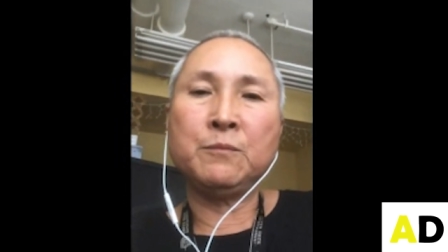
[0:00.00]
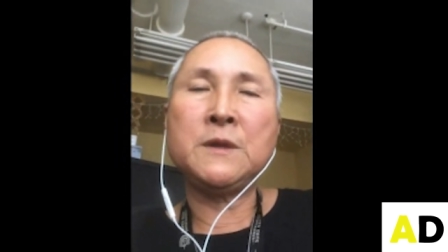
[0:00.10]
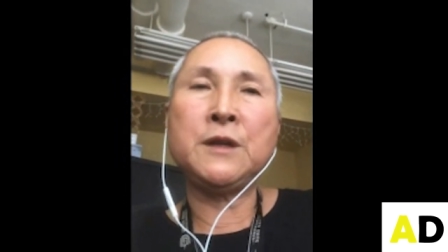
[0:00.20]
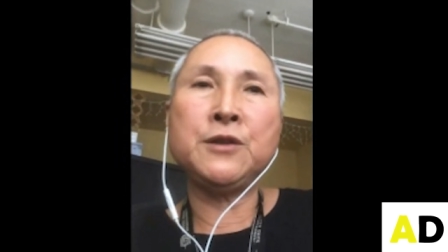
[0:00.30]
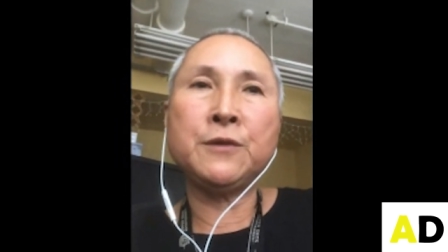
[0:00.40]

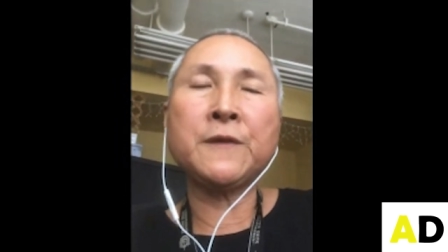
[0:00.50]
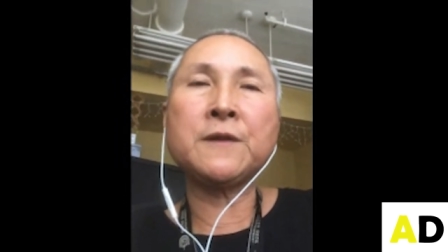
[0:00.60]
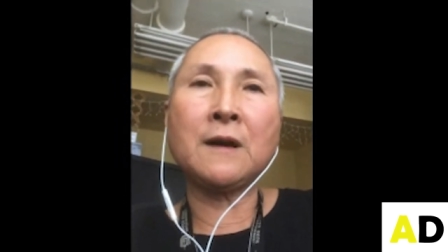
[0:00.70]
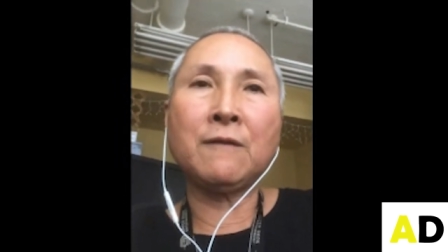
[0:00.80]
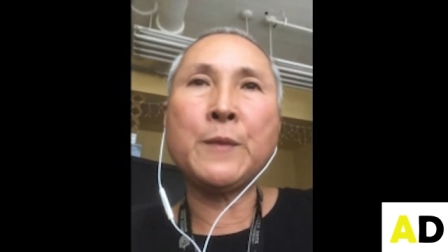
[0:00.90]
The U.S.
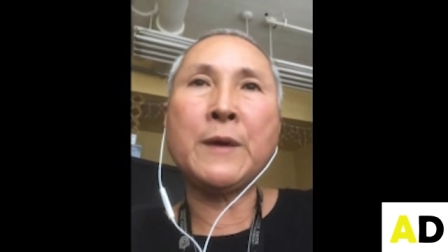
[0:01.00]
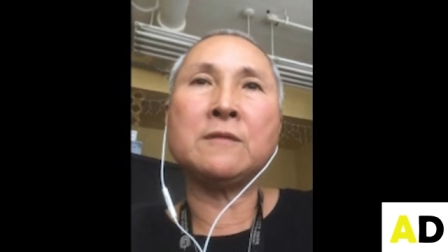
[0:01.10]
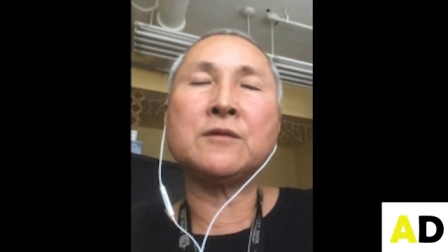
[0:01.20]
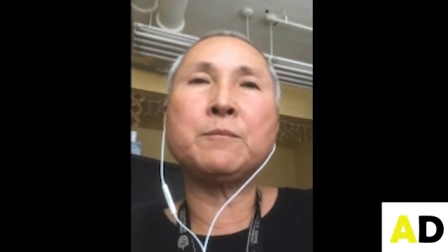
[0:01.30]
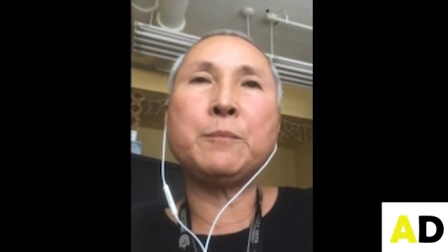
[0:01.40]

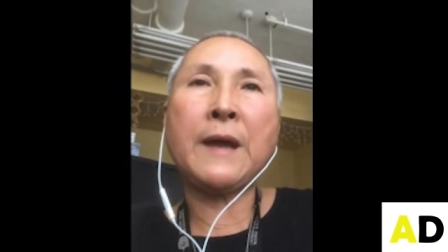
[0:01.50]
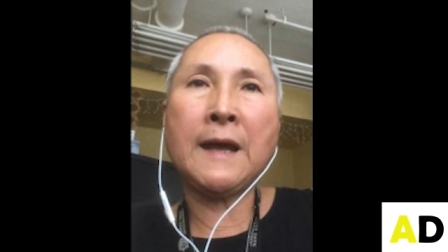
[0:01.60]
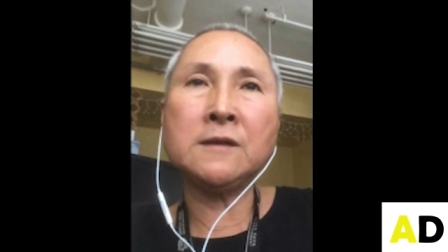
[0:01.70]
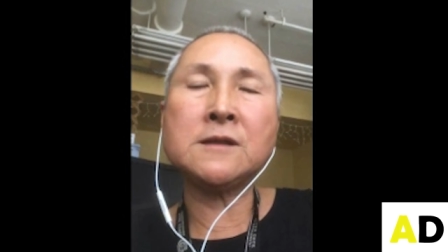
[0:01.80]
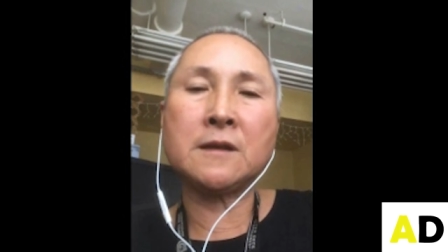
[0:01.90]
government
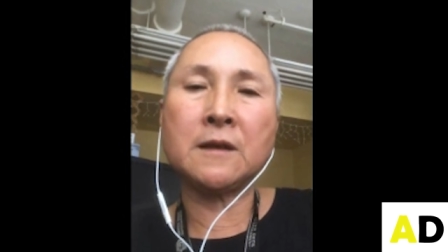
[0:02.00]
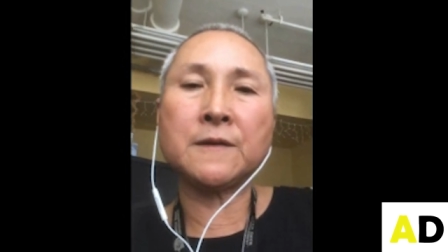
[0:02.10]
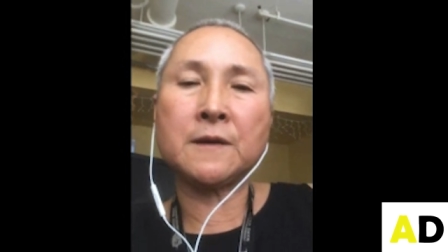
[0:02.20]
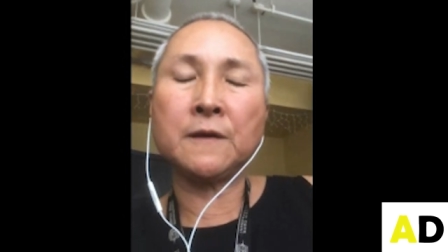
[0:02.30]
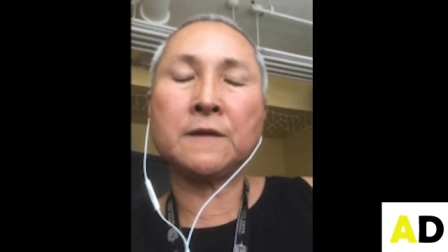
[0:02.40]
painted
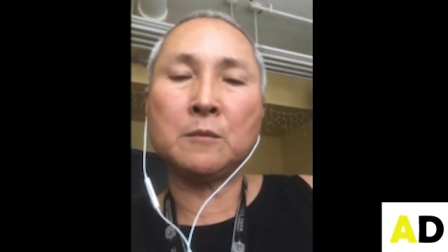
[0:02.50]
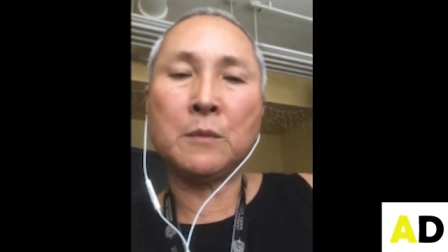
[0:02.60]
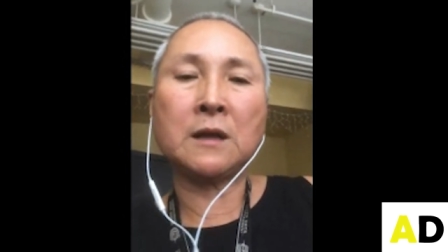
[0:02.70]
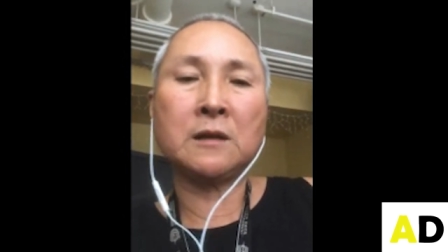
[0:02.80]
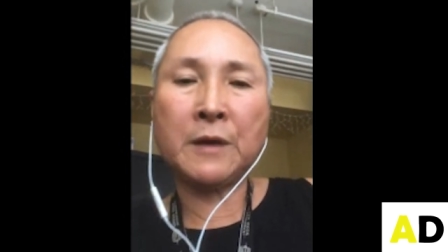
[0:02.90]
us as the
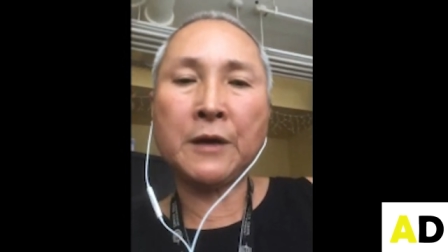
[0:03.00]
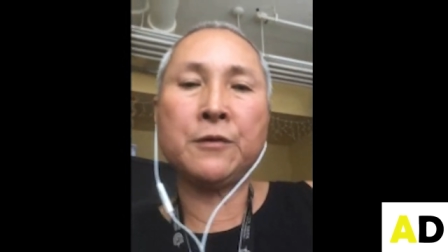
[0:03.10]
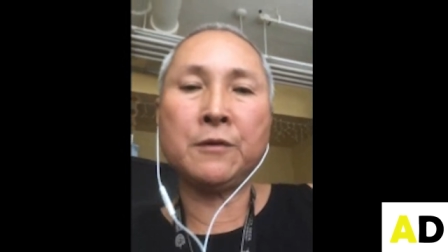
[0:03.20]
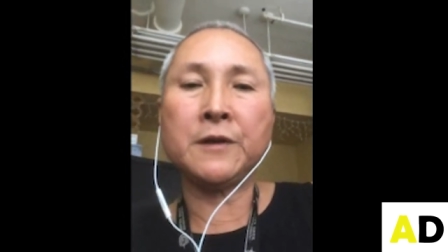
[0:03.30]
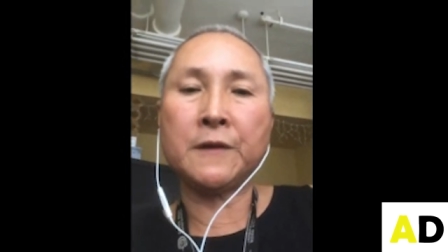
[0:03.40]
model
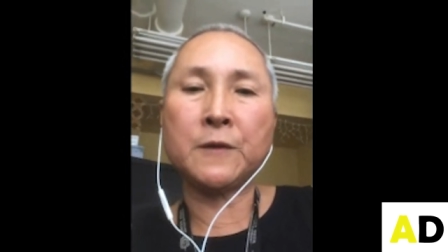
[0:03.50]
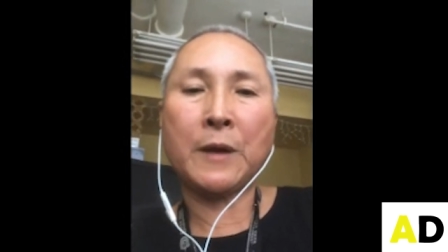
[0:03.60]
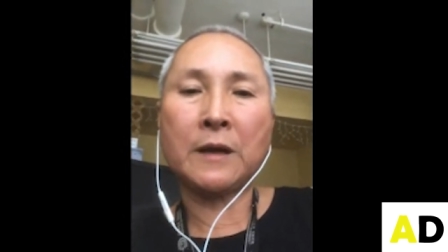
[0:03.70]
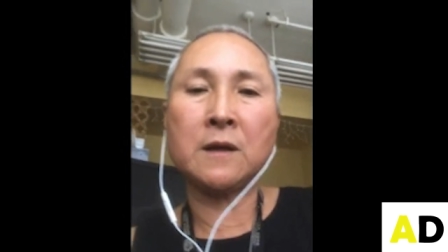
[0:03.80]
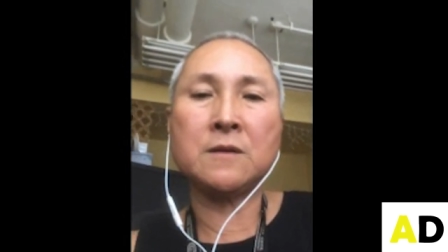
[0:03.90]
minorities
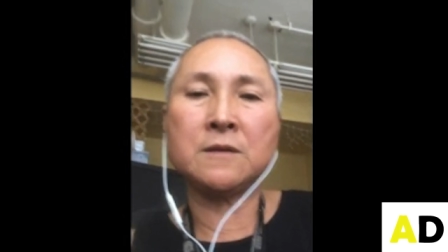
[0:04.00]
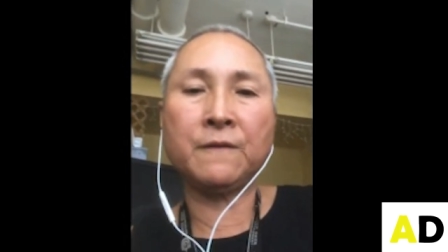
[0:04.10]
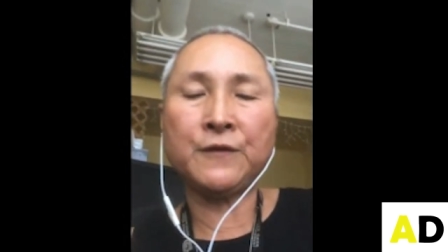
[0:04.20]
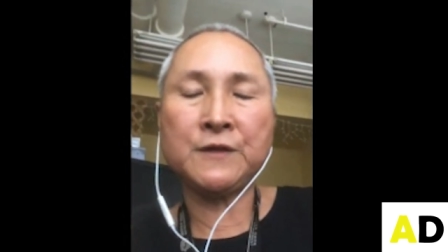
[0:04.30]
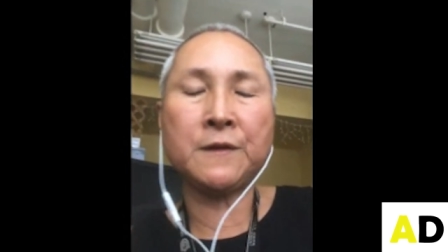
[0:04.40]
back in the
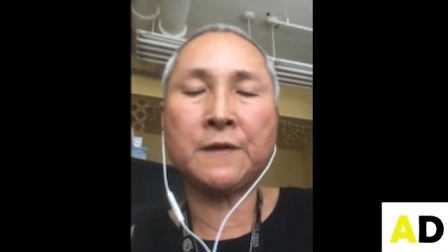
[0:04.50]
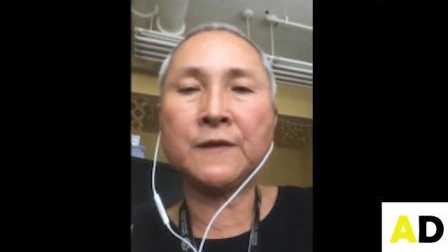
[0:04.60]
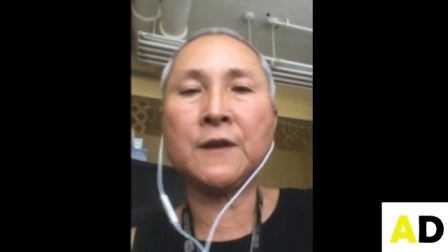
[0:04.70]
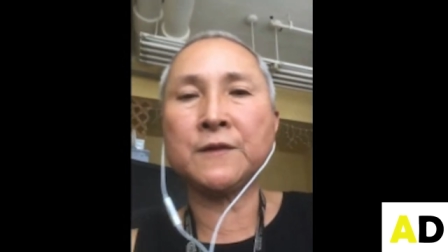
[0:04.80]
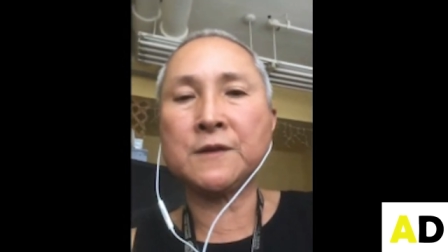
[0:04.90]
50s and
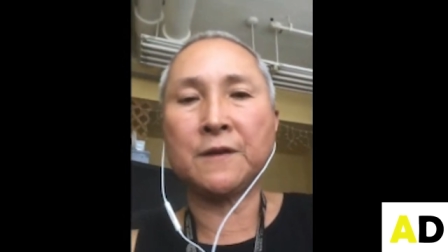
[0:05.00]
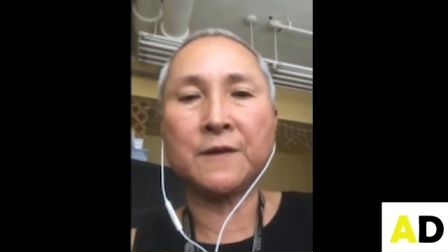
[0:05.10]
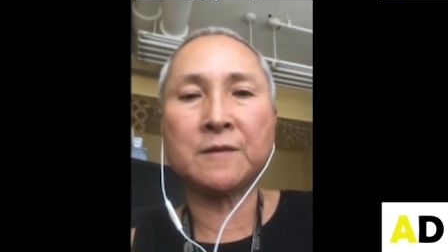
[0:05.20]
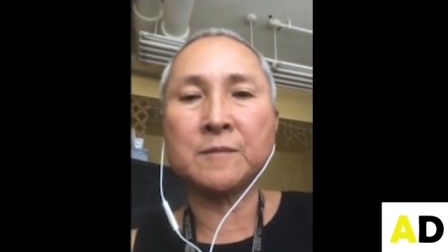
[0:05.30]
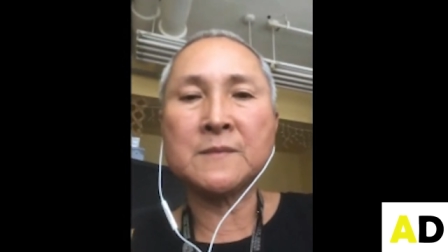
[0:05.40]

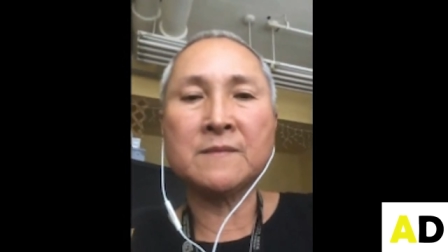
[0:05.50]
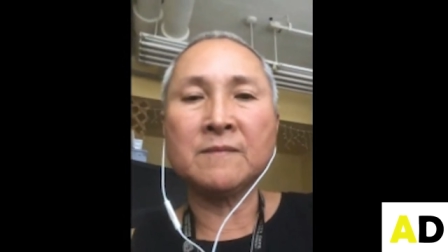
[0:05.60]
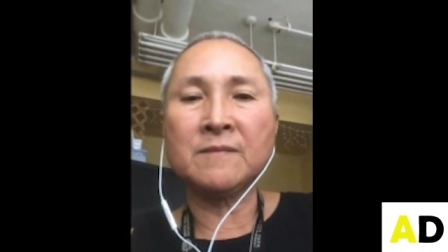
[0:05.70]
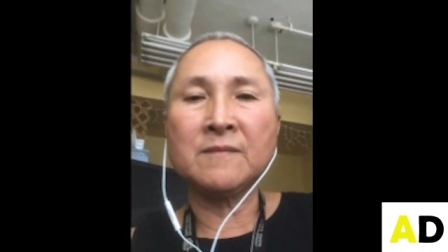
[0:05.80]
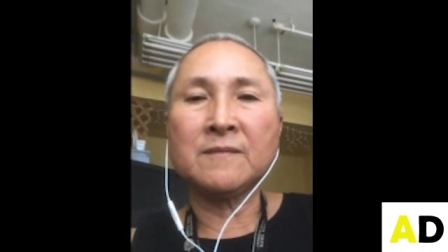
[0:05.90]
60s.
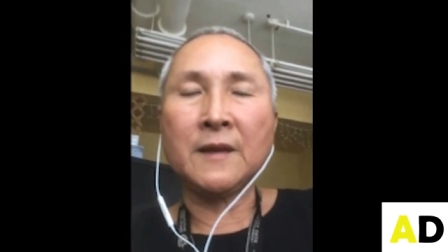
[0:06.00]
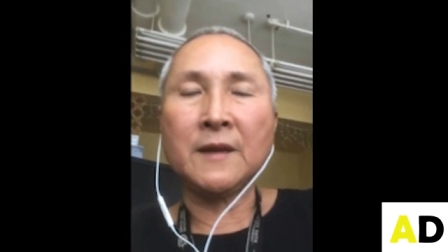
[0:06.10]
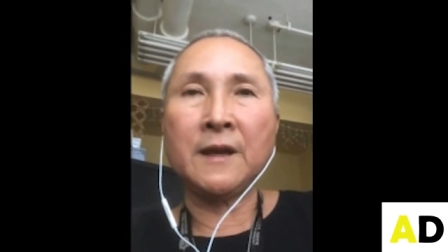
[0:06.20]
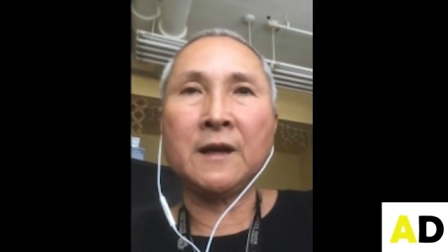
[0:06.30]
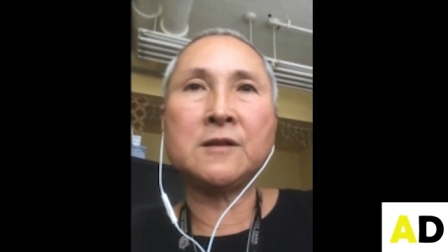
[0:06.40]

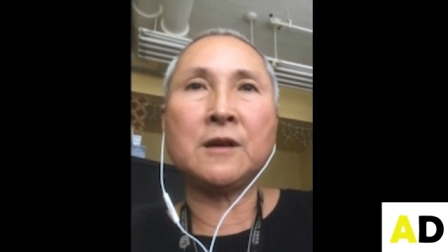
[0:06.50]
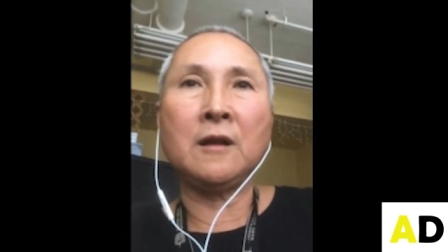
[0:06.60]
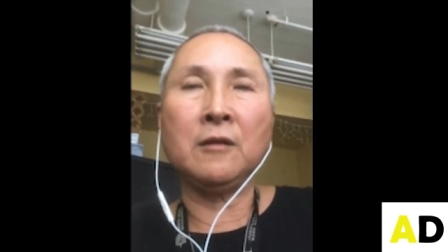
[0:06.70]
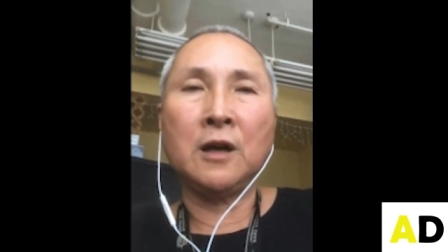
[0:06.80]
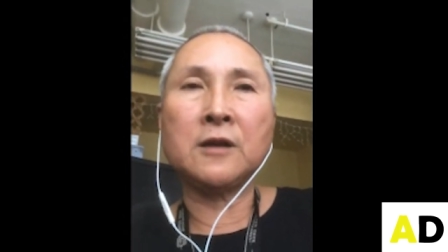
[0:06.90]
And a lot